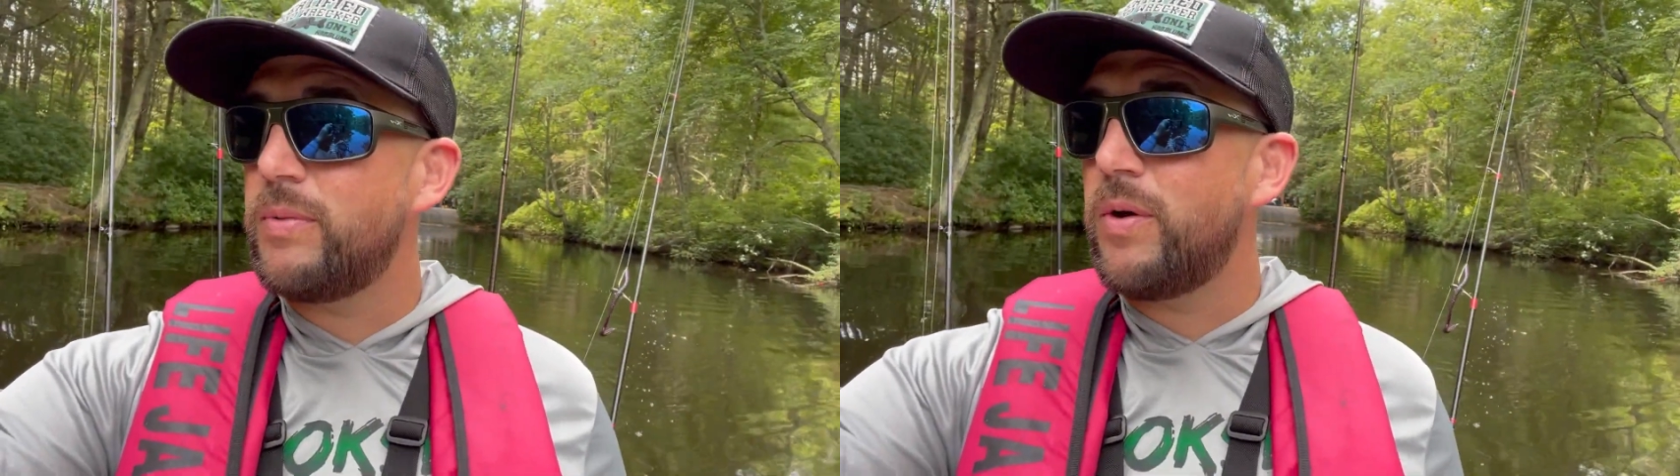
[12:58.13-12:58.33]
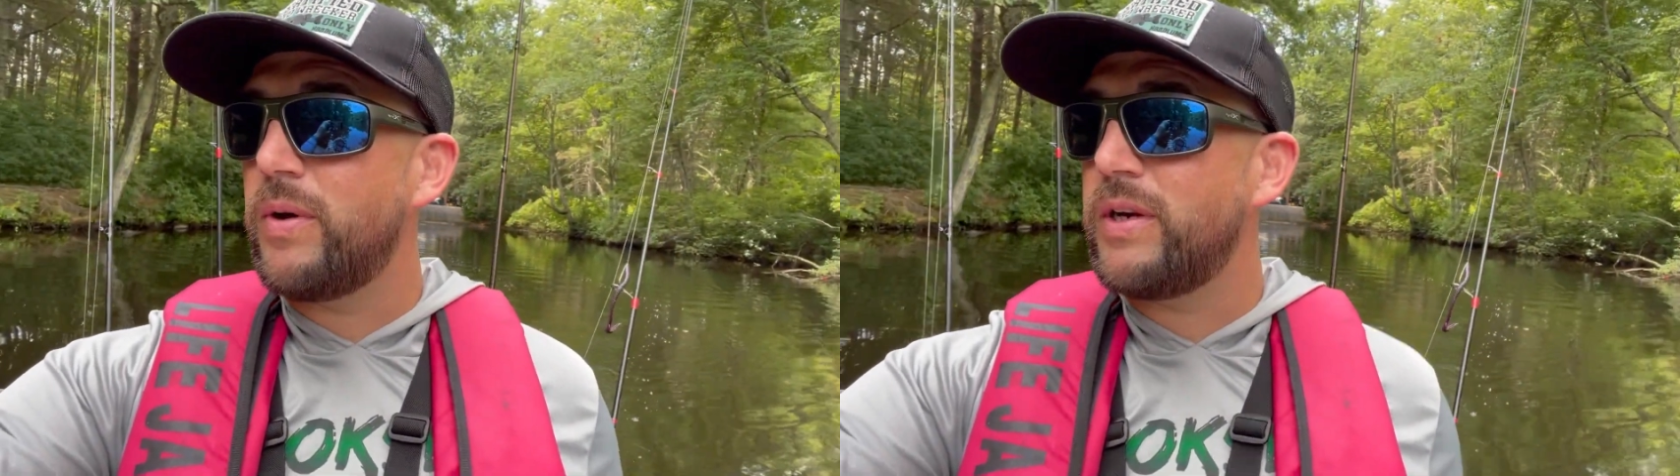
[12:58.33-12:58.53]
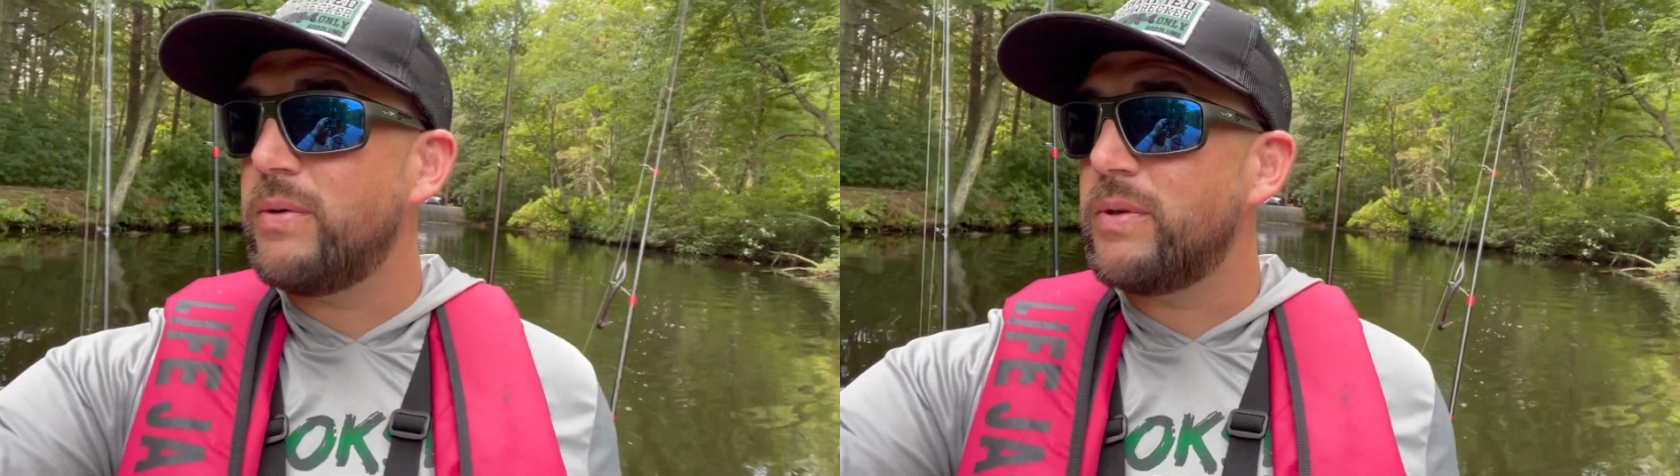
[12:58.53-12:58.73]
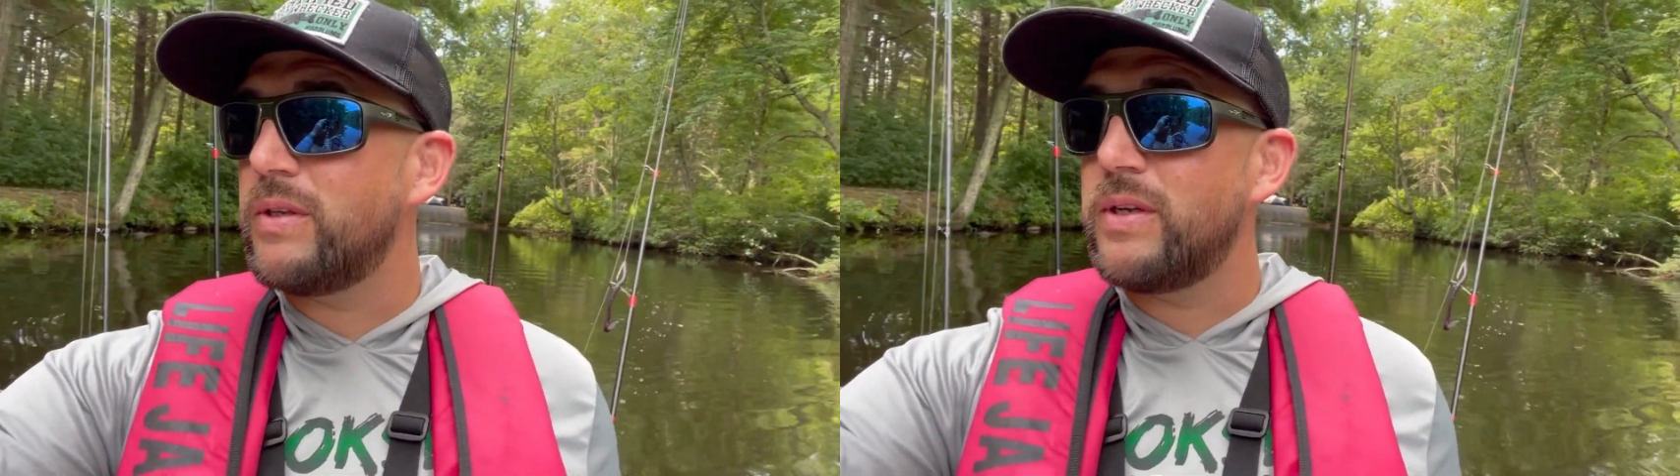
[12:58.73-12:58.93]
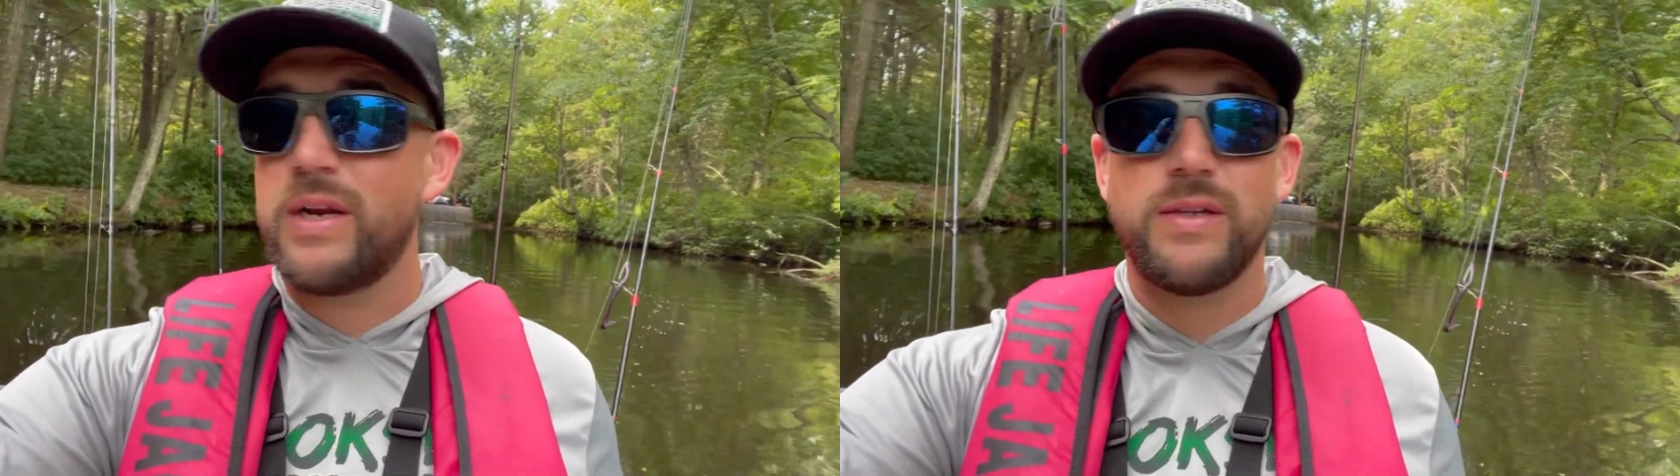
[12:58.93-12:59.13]
no idea what the
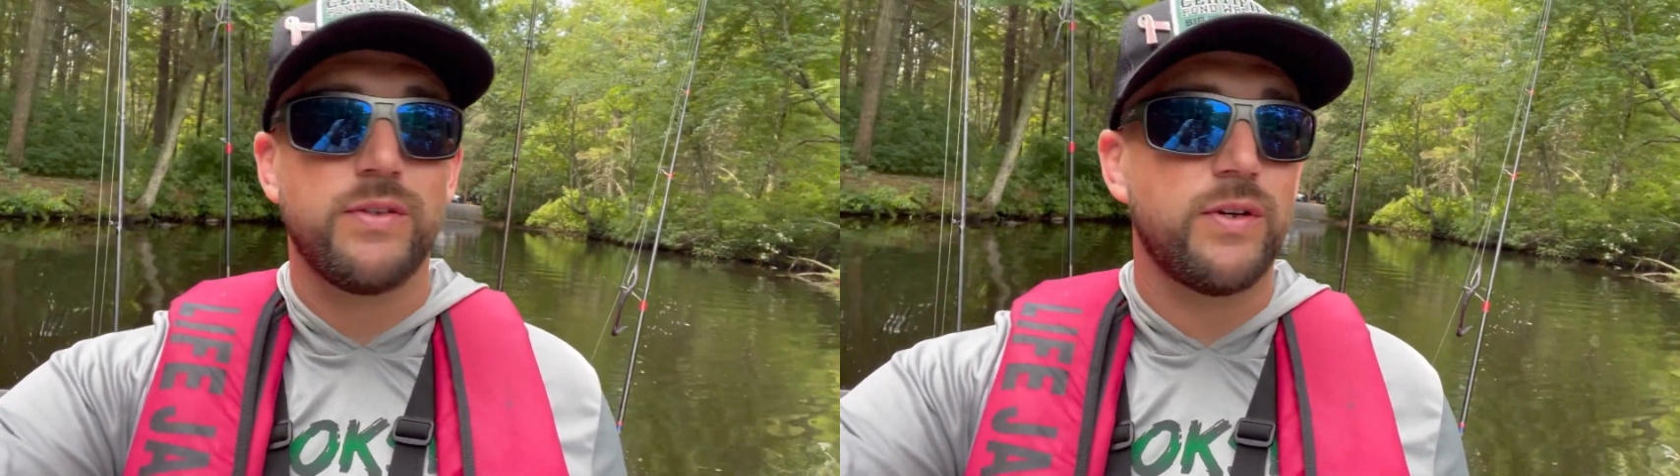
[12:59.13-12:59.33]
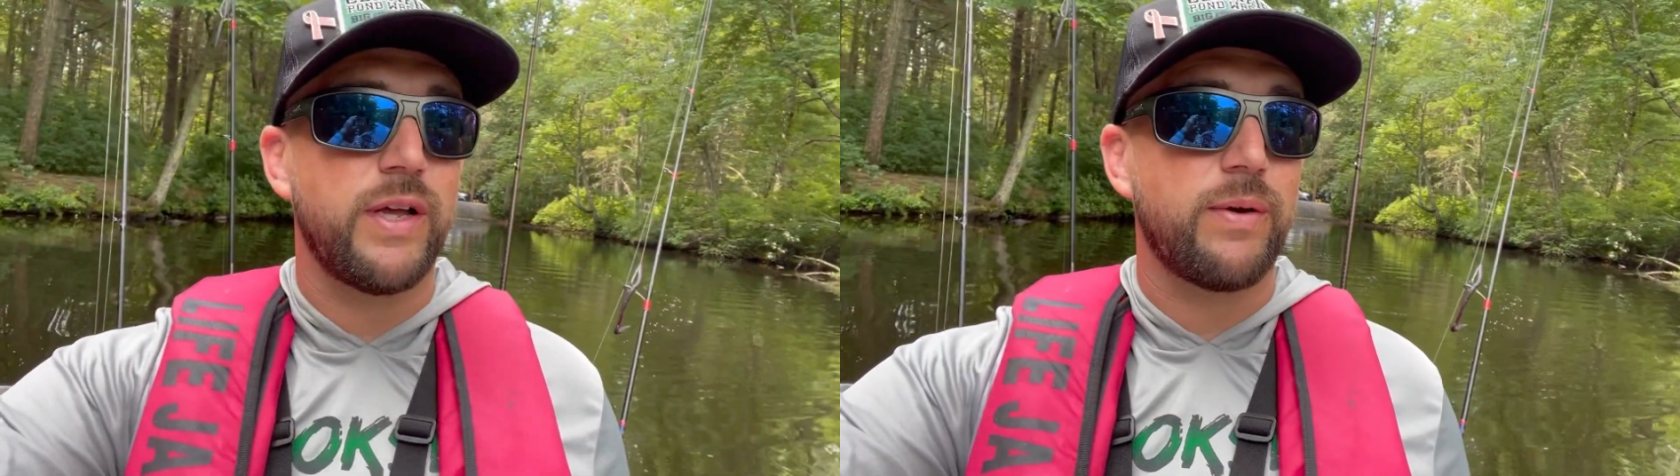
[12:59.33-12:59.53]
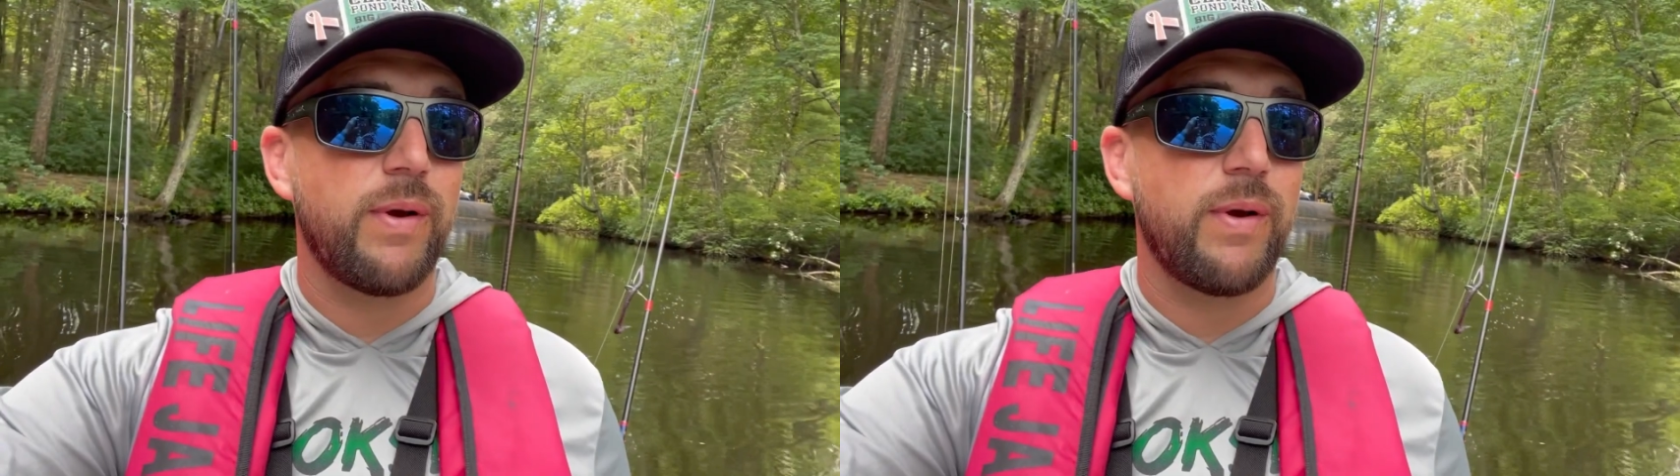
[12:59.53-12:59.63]
standings look like